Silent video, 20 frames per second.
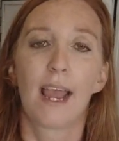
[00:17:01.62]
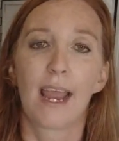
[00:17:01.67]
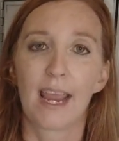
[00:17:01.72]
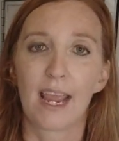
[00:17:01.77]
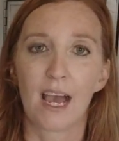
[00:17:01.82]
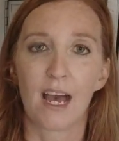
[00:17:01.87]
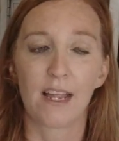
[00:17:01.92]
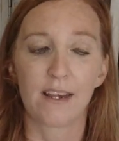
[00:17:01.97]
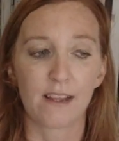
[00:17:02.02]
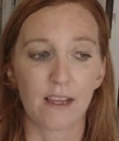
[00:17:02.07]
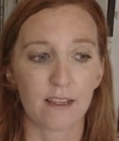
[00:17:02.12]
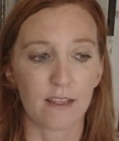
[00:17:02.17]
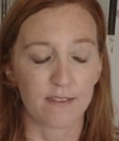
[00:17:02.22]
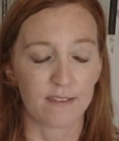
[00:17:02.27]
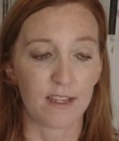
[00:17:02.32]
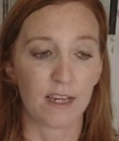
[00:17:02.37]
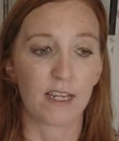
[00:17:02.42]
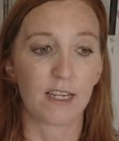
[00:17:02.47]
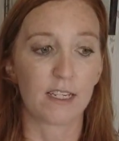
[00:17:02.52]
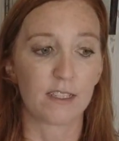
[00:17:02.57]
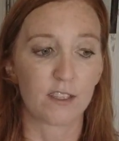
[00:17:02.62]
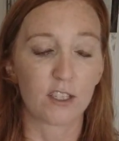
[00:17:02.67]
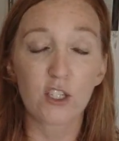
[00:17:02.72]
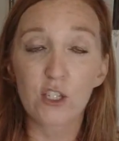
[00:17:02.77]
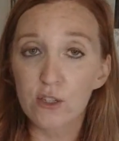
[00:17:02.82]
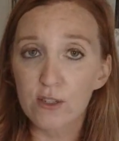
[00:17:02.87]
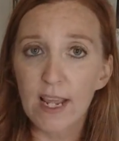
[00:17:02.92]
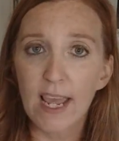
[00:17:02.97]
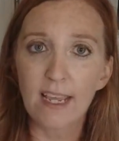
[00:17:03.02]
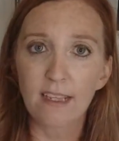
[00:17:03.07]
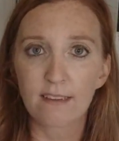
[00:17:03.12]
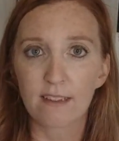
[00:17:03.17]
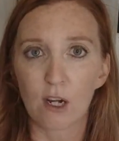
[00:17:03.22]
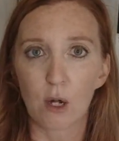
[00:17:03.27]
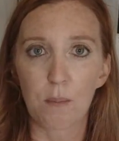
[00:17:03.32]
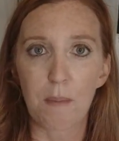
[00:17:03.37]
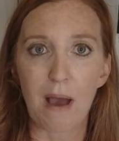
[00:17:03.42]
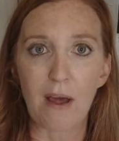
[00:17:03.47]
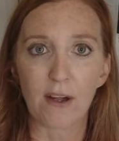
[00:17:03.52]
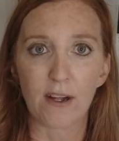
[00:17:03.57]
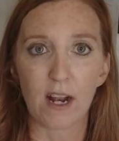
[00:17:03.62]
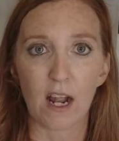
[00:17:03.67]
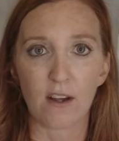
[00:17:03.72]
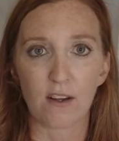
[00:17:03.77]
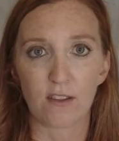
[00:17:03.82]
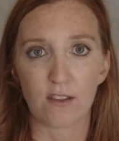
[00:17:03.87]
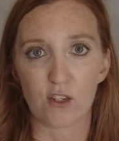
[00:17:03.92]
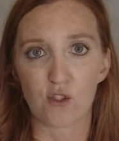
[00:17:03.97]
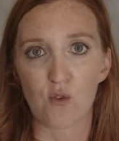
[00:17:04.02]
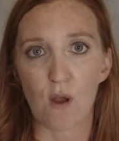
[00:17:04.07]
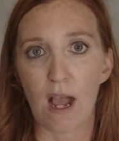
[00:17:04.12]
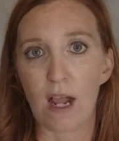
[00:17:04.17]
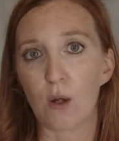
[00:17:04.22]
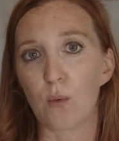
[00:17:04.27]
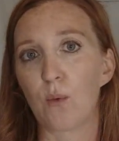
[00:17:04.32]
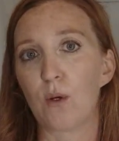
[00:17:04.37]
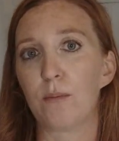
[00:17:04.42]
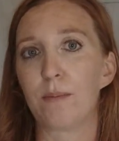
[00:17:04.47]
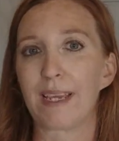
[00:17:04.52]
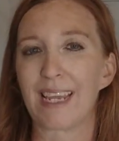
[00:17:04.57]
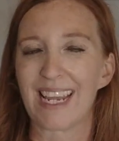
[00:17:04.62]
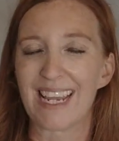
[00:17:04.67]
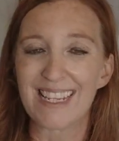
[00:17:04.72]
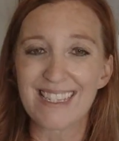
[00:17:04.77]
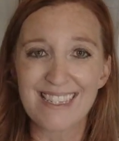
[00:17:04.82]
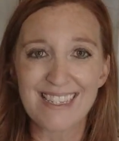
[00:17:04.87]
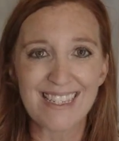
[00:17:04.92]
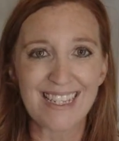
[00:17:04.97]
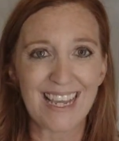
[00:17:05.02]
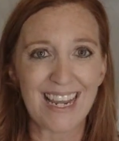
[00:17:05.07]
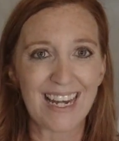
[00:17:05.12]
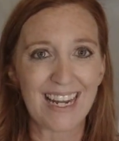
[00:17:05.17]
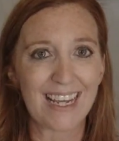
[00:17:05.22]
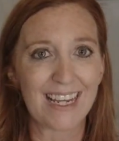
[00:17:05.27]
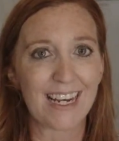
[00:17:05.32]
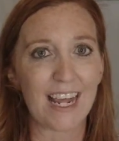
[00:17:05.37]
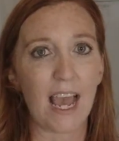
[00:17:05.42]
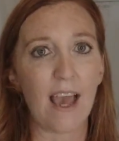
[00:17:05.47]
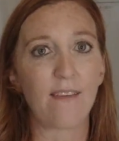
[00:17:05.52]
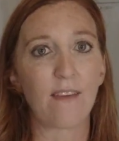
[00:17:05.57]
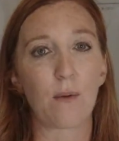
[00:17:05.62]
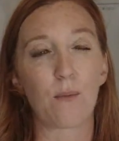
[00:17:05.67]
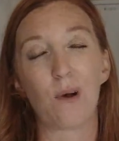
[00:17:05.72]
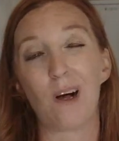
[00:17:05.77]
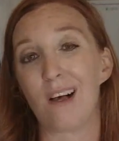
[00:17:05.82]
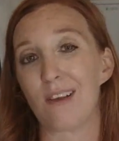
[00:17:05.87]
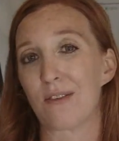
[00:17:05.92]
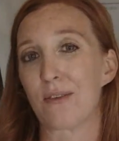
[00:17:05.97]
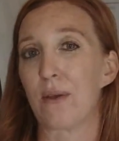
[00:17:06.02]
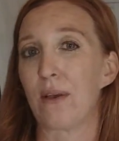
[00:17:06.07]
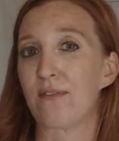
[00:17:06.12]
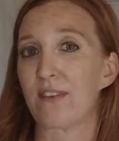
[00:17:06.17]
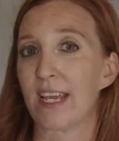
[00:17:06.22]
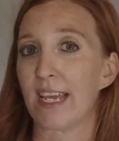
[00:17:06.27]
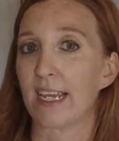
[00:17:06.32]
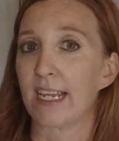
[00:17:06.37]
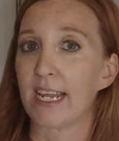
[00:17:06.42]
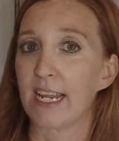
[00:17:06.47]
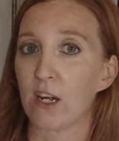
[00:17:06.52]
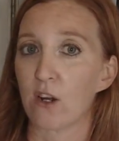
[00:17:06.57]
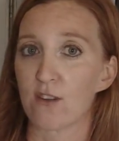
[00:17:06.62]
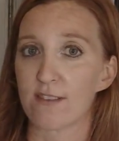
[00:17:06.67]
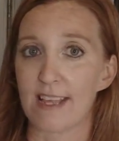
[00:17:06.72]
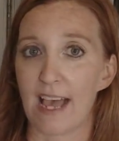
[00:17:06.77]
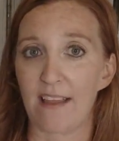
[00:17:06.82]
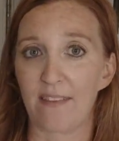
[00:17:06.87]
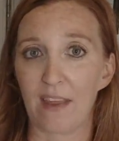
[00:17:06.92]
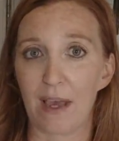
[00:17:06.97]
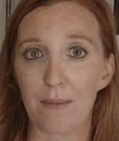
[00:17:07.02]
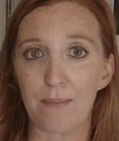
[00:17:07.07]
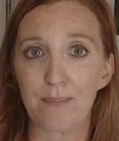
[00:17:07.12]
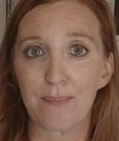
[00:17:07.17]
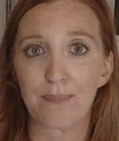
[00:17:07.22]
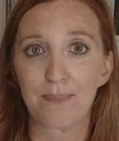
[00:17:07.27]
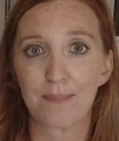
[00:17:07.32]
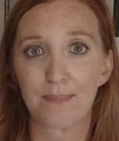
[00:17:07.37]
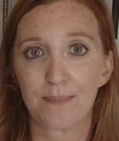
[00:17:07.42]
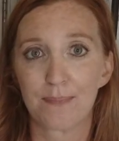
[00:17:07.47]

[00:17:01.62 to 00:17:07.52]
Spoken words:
and the 2 tanks that are mounted under the truck will be insulated, and they will also have tank heaters on them.